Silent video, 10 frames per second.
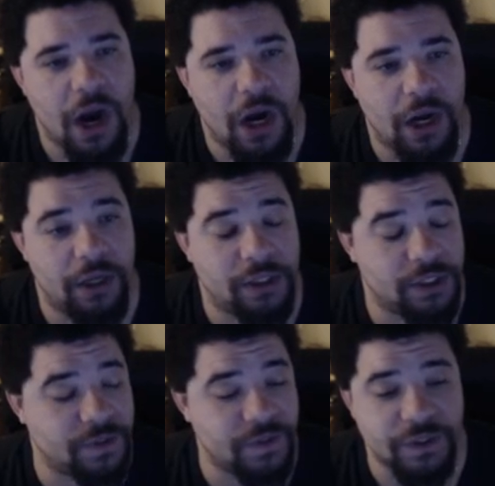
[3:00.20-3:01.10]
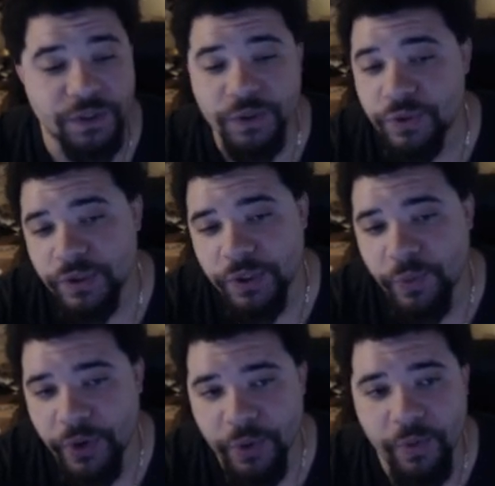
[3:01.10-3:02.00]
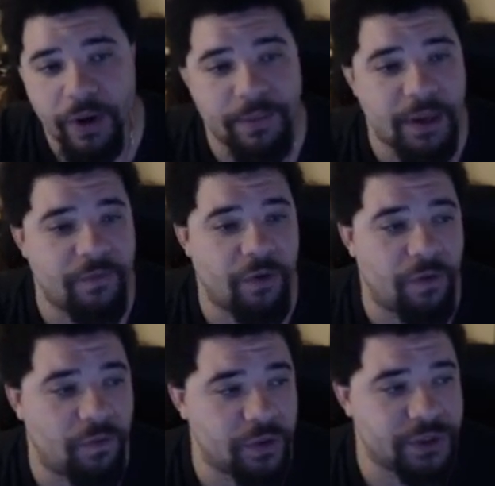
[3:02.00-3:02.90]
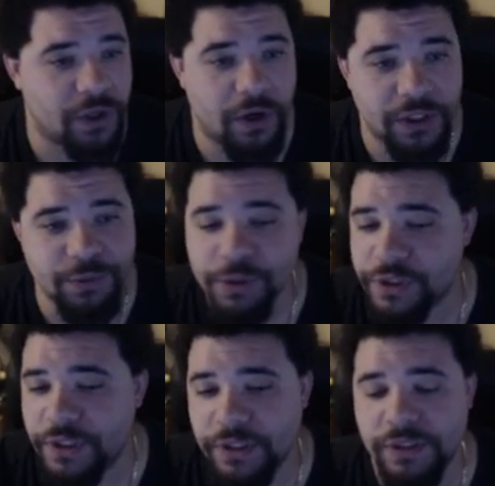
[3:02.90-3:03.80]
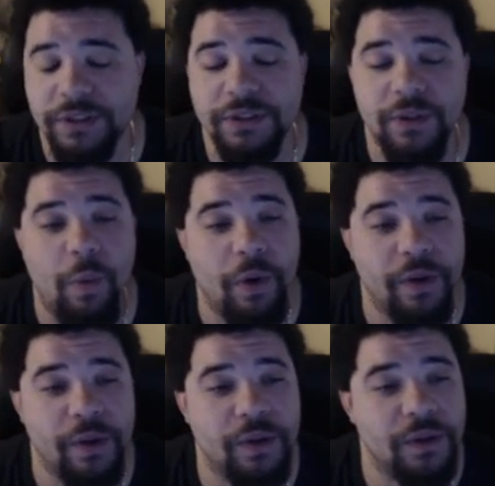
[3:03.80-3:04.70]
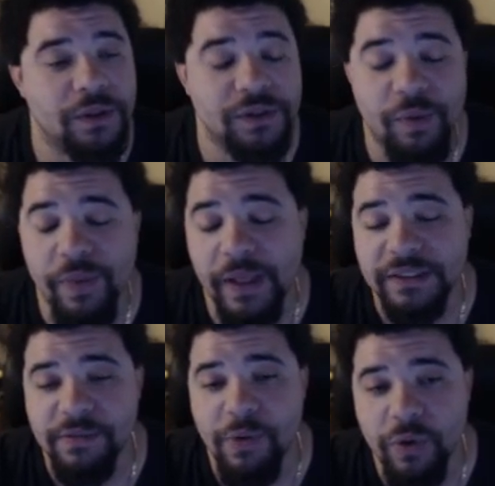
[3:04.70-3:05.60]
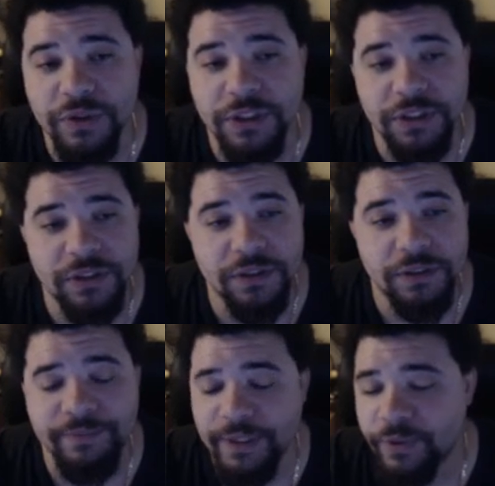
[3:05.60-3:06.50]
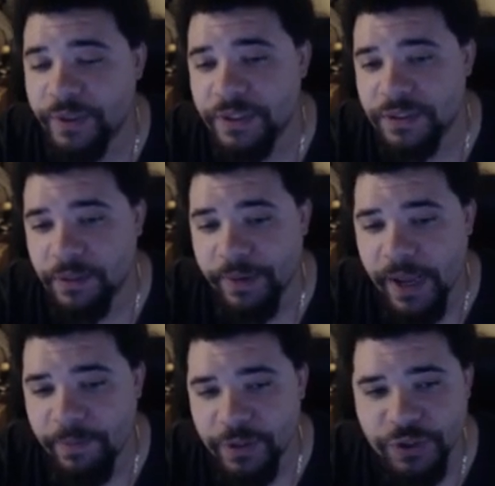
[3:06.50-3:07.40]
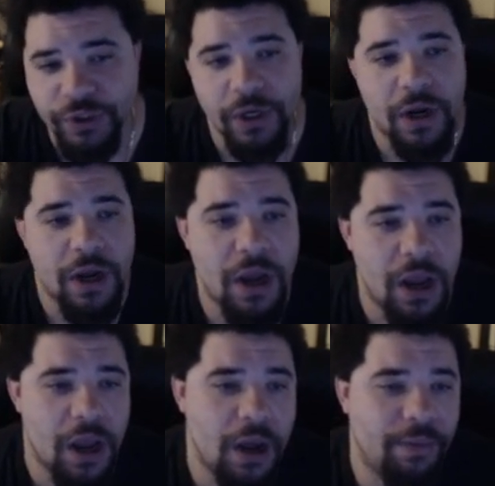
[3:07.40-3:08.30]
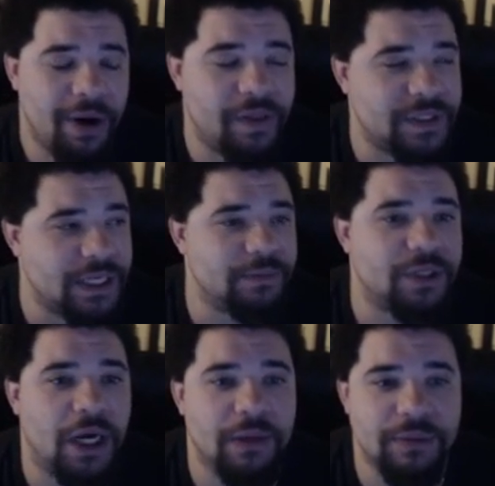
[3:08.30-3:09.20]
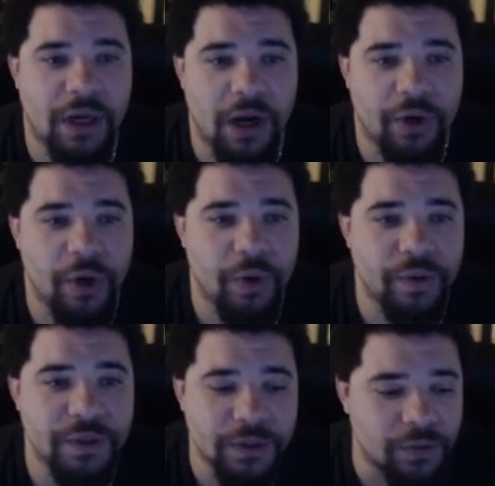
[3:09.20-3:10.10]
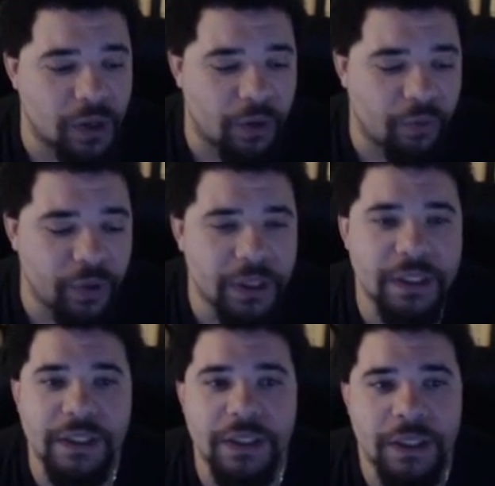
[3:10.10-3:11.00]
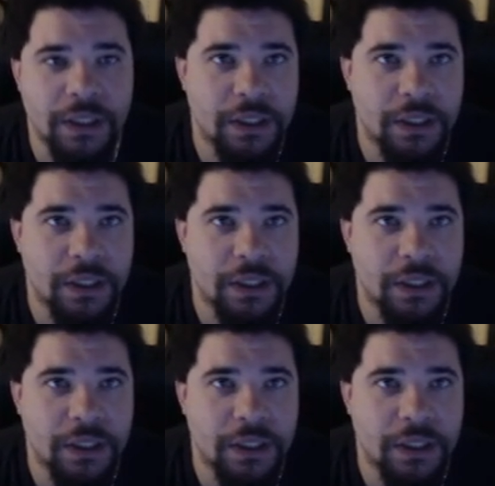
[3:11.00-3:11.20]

Uh, this isn't usually where you want to be for a four star, especially someone someone that's supposed to be doing some damage. But at the same time, Hakuno is like really,